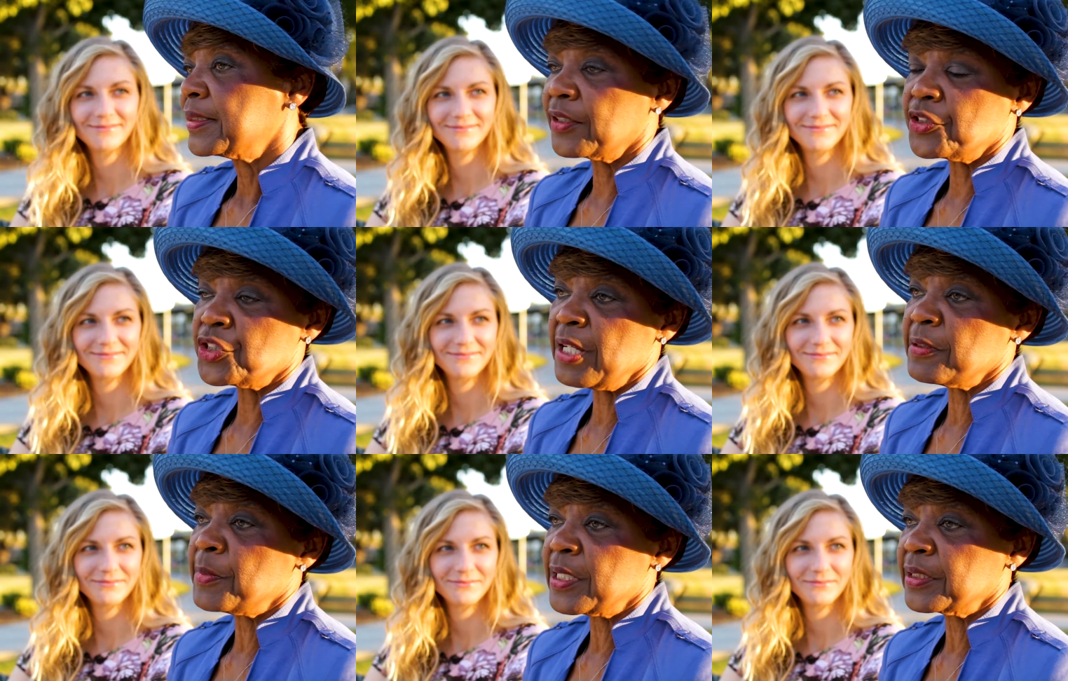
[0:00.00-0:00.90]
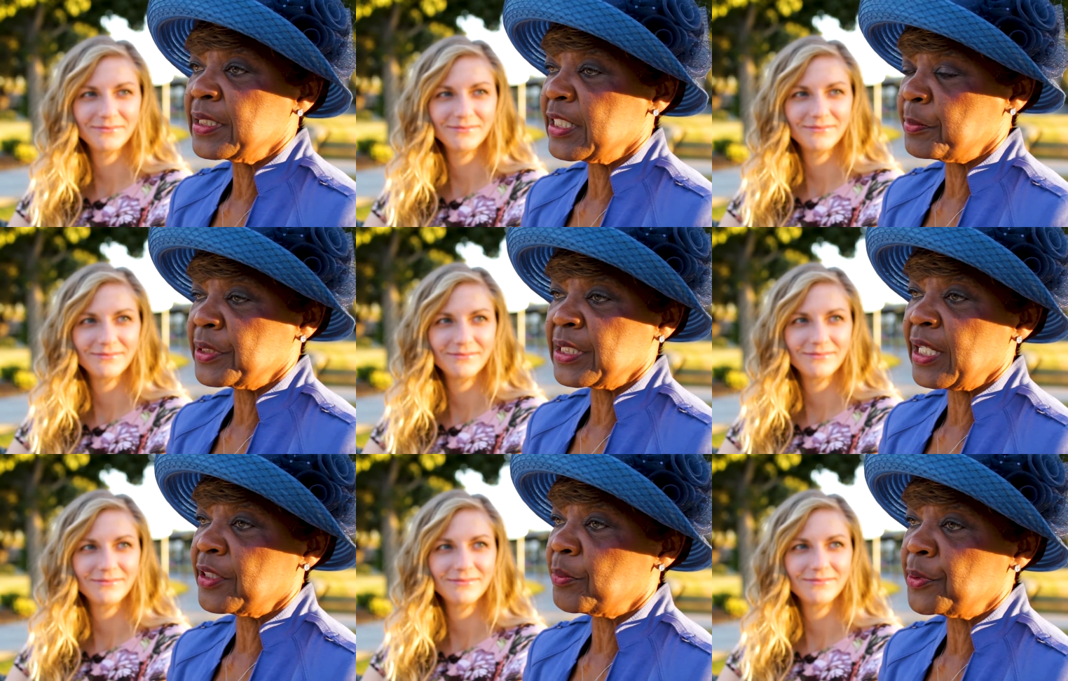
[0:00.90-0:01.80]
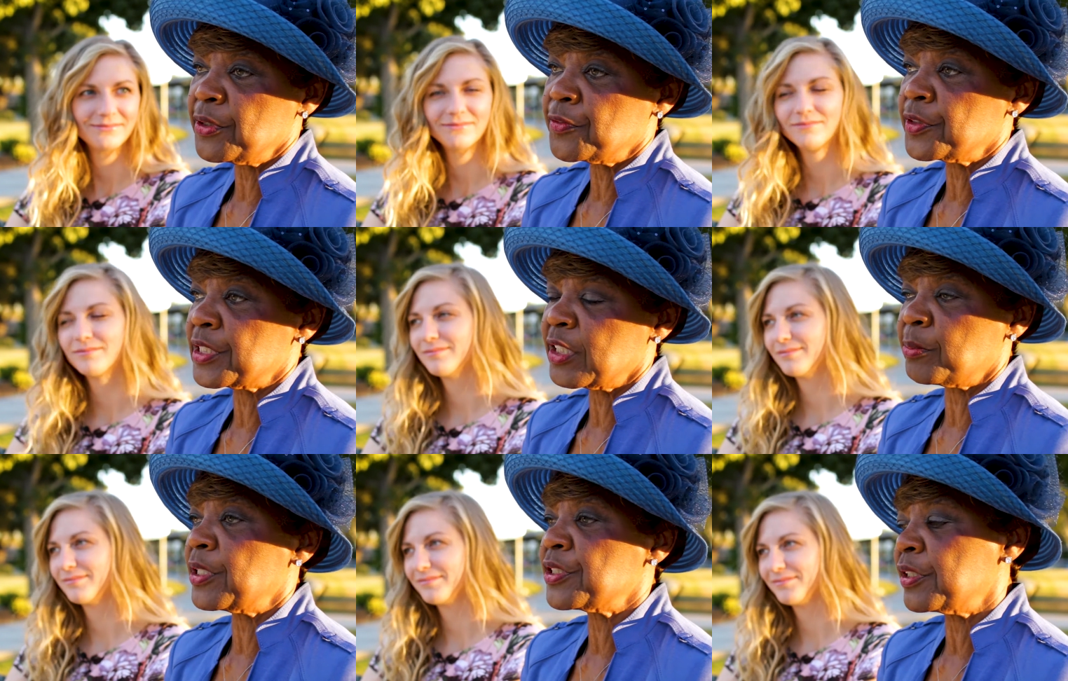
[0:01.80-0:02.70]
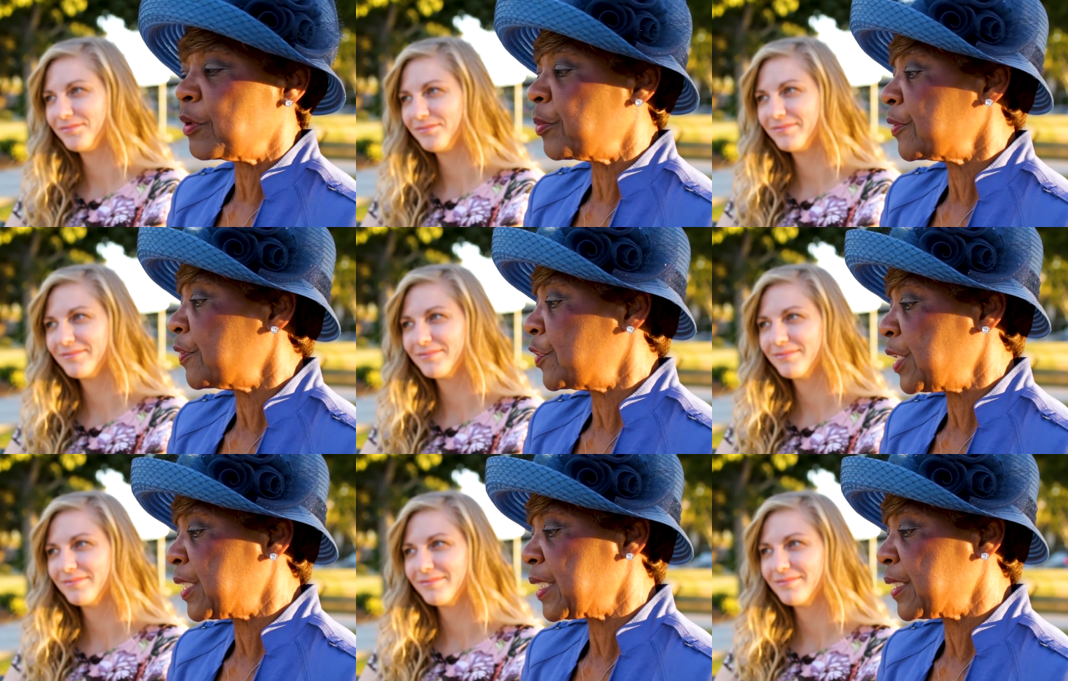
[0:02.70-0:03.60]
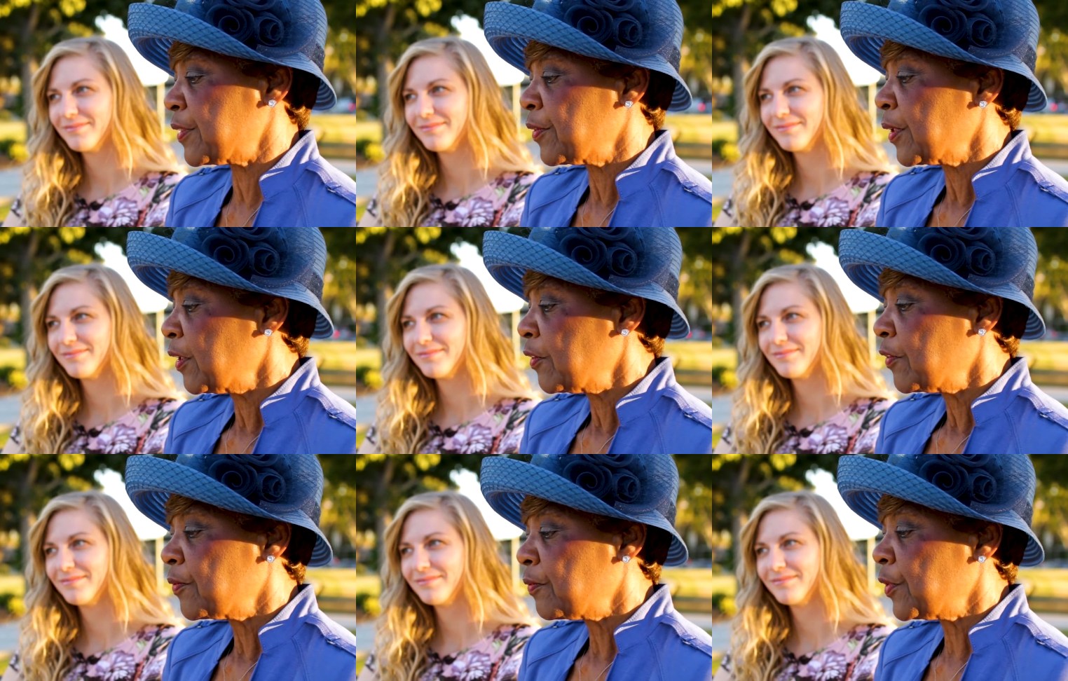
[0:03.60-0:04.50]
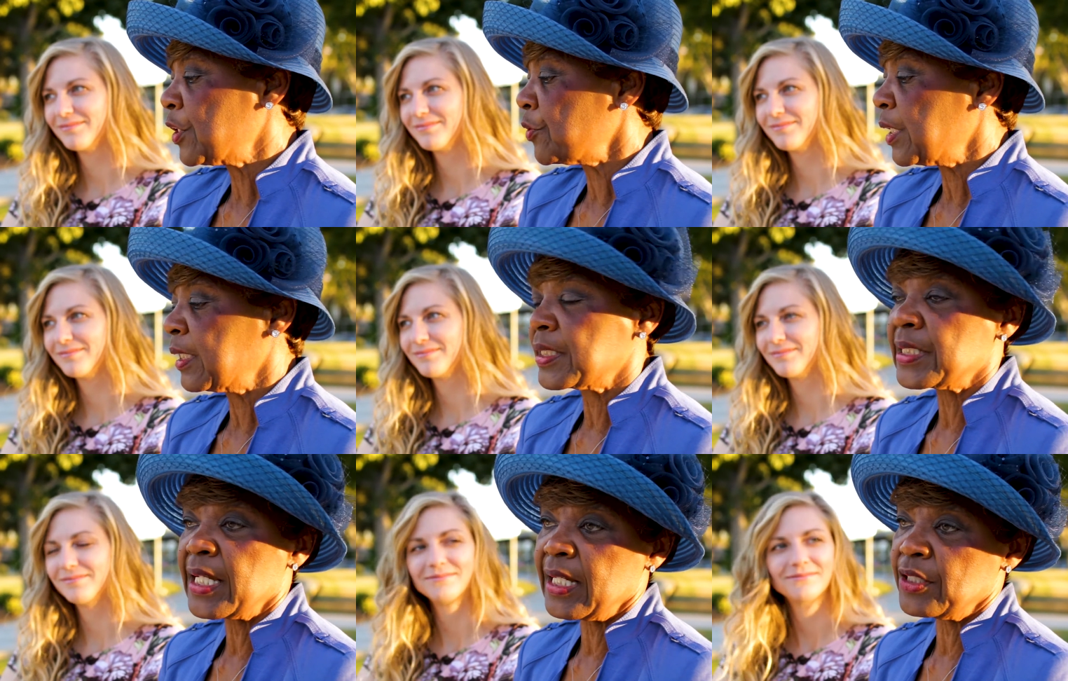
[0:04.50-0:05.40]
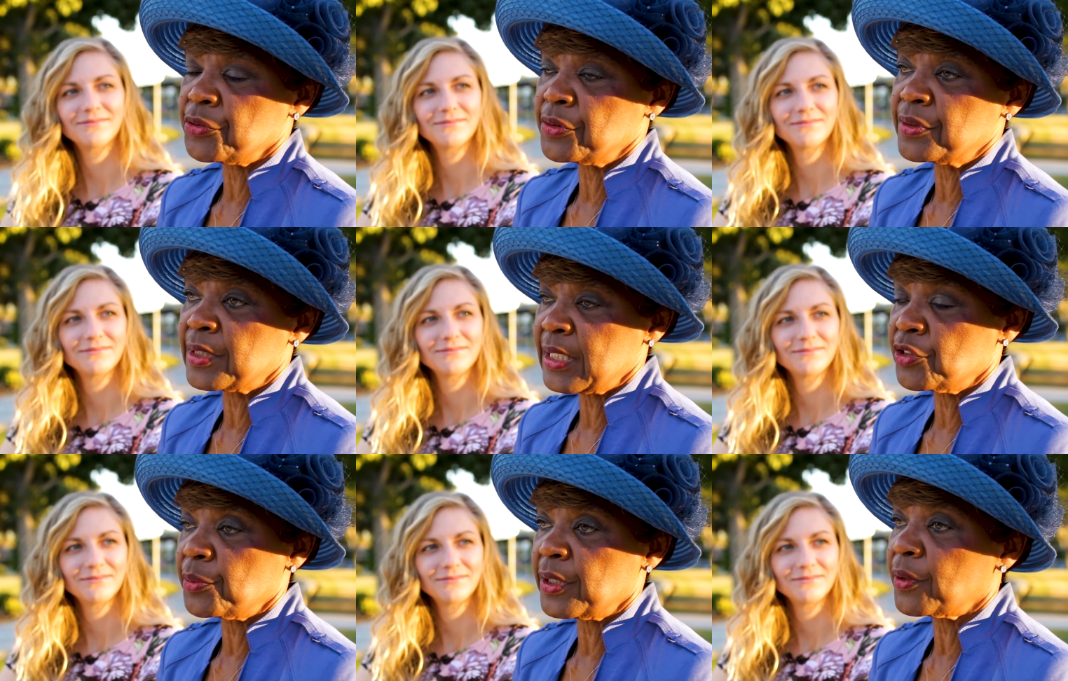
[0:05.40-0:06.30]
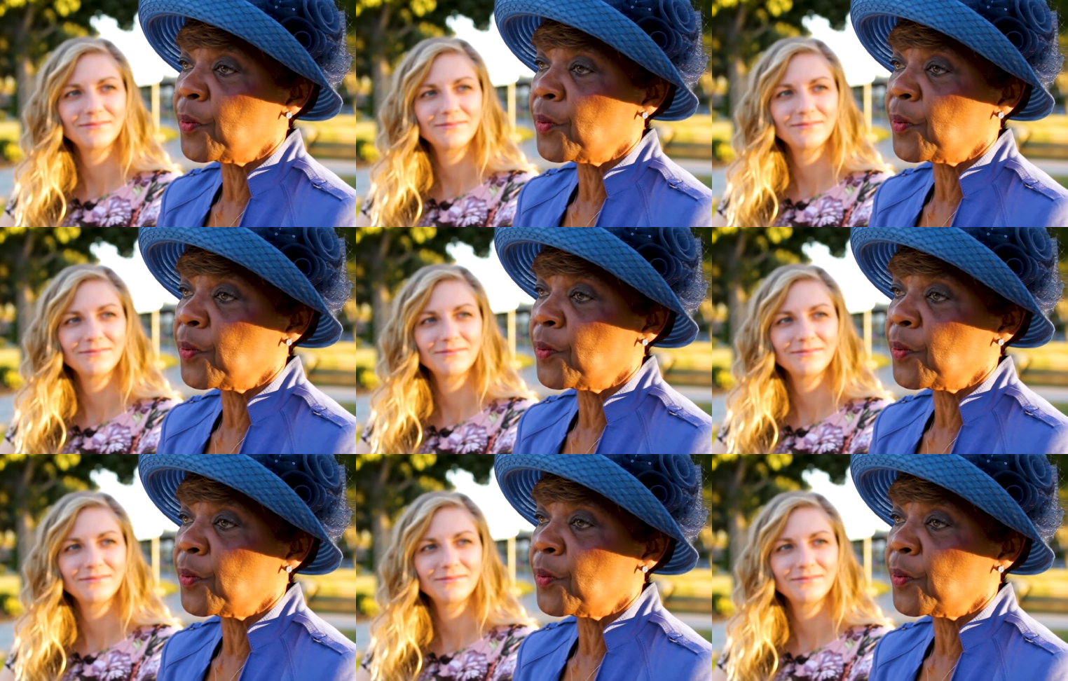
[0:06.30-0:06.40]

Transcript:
Speaker 1: Dr. James Melton has put together a beautiful celebration of the birth of Jesus featuring the St. Andrew's Sanctuary